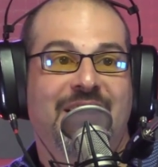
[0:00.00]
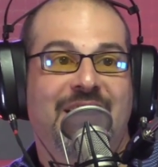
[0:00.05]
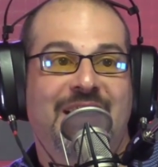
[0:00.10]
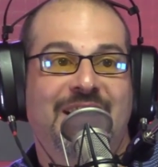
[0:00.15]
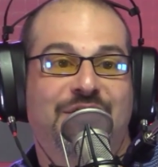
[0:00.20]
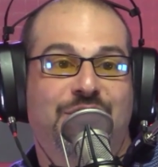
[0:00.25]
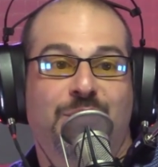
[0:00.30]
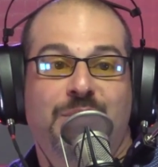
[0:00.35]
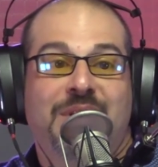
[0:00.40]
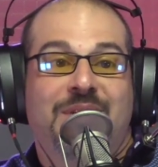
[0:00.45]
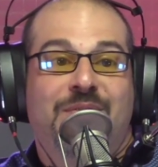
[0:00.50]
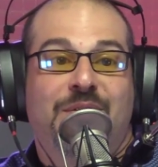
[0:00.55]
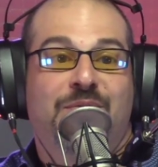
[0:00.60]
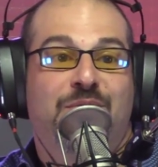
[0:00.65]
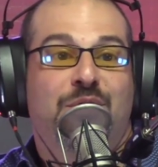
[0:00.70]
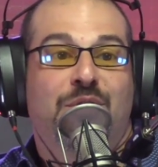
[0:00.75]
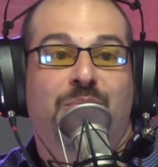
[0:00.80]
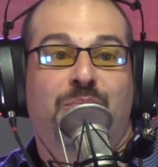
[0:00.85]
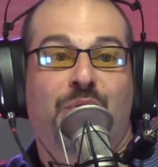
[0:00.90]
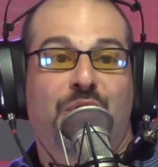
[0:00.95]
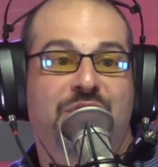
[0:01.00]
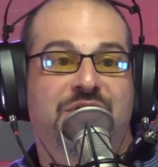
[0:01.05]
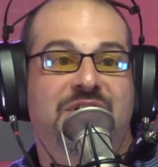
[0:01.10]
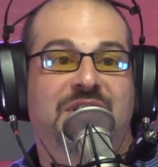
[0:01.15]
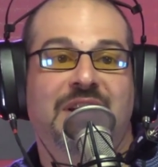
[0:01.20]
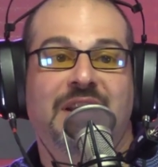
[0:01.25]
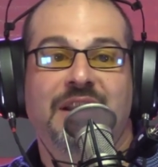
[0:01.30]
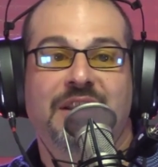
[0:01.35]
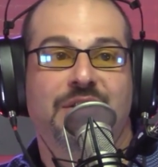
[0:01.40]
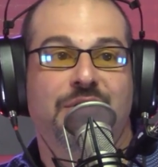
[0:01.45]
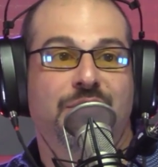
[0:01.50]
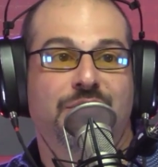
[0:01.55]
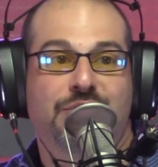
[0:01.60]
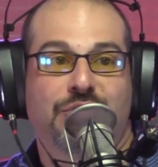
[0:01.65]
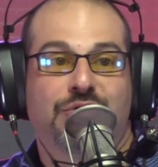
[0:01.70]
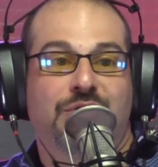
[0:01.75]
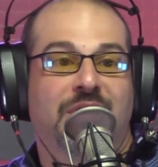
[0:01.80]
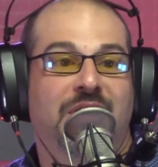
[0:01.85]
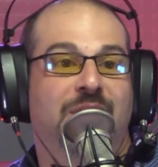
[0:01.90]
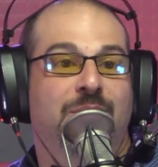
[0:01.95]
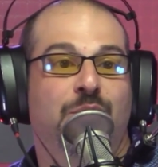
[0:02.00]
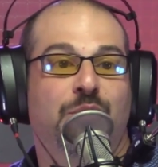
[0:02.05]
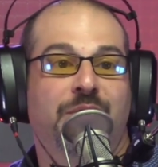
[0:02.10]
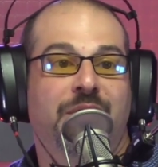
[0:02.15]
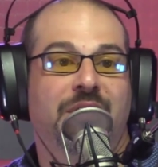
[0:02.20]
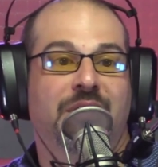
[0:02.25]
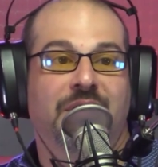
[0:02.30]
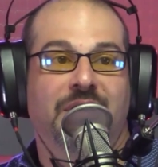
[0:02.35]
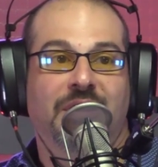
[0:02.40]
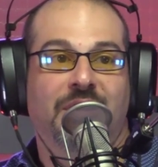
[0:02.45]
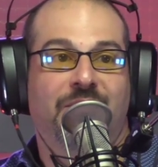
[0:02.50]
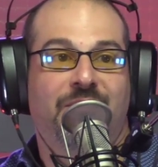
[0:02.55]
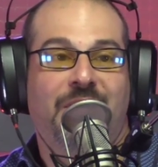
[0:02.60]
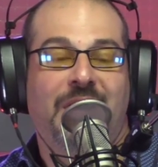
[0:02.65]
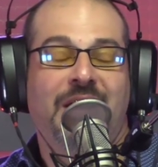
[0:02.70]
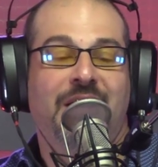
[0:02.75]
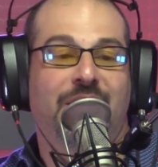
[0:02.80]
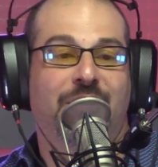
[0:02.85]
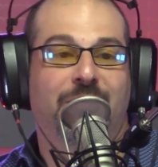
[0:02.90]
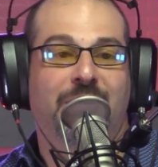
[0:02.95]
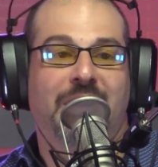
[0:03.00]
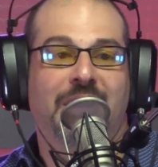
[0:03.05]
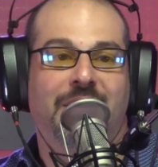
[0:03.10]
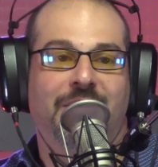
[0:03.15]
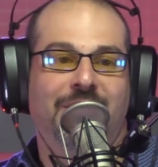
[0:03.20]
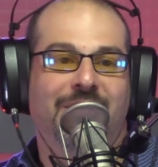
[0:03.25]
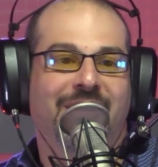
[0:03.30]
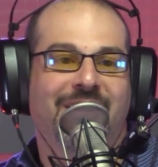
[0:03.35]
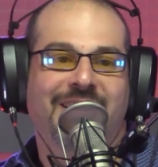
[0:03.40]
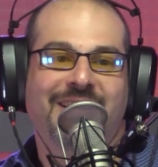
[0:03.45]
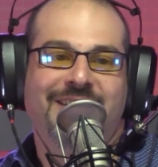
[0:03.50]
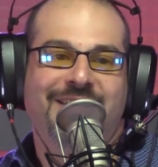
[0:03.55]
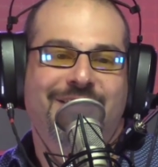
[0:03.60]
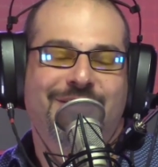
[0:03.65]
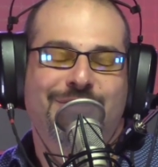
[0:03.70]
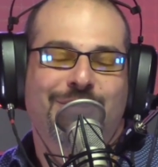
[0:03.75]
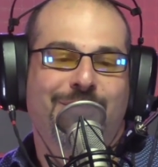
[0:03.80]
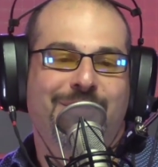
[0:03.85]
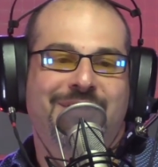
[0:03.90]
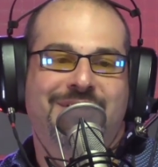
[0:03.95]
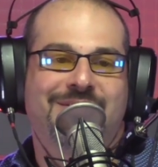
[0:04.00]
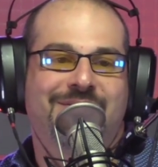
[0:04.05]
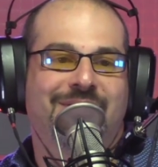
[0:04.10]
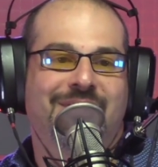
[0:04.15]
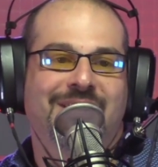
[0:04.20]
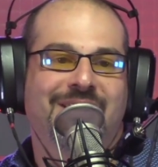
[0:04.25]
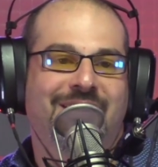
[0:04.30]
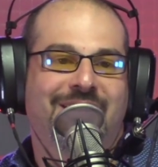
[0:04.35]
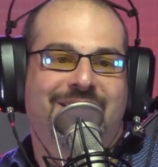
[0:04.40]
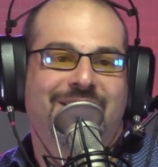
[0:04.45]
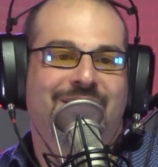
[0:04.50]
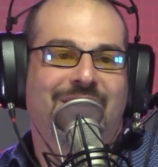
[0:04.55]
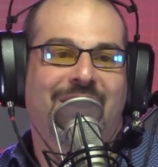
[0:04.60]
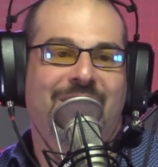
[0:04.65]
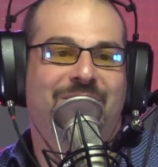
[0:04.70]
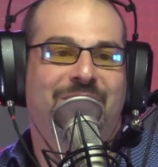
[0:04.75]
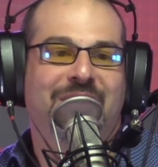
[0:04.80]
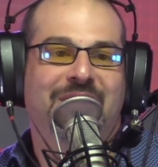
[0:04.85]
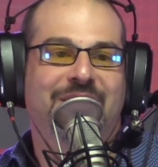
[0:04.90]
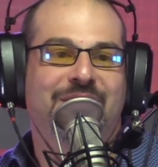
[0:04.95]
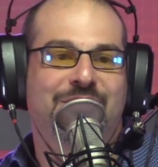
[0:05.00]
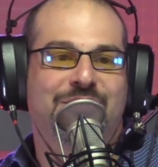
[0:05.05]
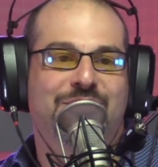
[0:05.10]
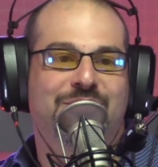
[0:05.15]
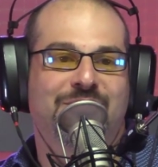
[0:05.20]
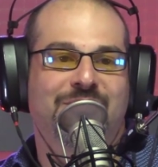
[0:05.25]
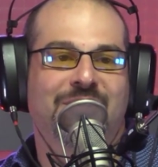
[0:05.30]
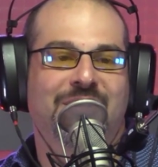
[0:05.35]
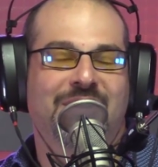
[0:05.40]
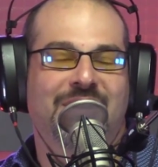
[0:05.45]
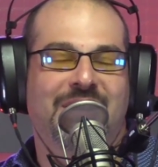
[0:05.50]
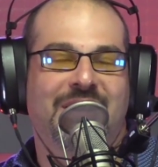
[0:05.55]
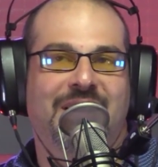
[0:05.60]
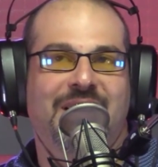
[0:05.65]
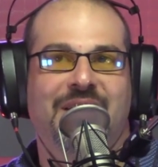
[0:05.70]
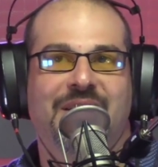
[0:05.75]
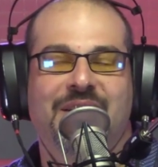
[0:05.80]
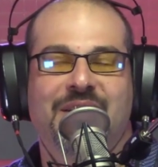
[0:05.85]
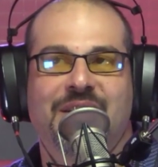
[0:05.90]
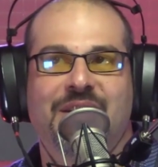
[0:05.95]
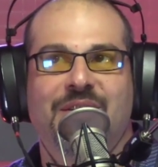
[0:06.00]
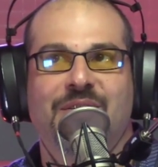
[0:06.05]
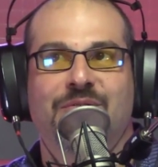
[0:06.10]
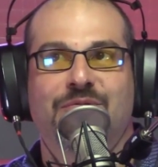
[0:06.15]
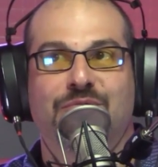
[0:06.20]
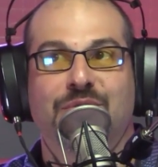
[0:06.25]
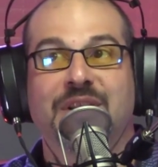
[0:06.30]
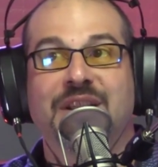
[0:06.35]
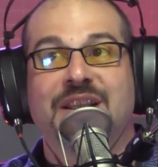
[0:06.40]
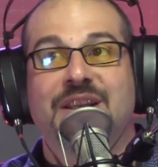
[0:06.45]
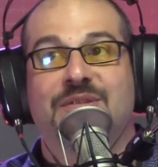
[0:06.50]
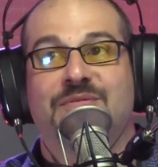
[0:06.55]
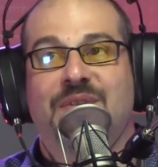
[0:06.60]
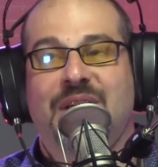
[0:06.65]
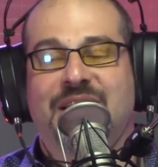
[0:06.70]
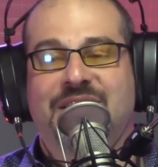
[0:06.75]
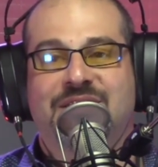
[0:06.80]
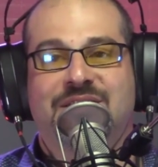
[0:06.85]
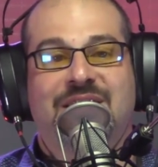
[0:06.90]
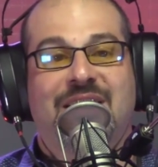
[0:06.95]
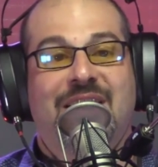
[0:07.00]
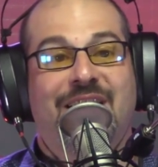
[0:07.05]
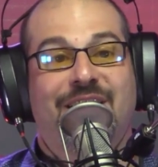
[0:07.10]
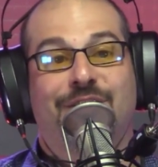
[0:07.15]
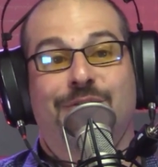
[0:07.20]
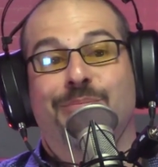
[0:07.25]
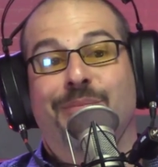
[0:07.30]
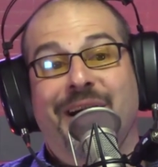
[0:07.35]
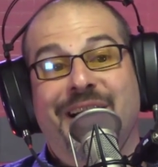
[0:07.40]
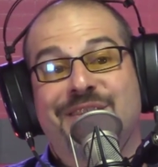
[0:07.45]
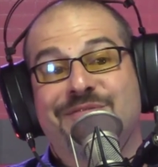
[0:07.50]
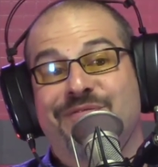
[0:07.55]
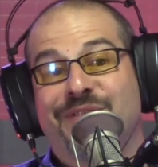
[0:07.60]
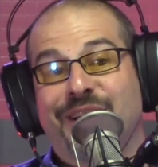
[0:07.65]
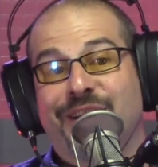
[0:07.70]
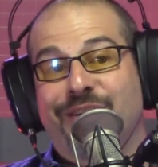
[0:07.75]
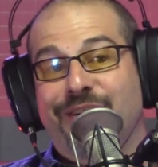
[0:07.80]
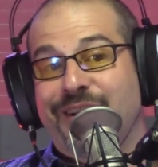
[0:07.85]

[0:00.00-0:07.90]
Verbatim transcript: And so even if you're impersonating a user trying to move a file around, there's always, I feel like there's a really advanced attacker might figure it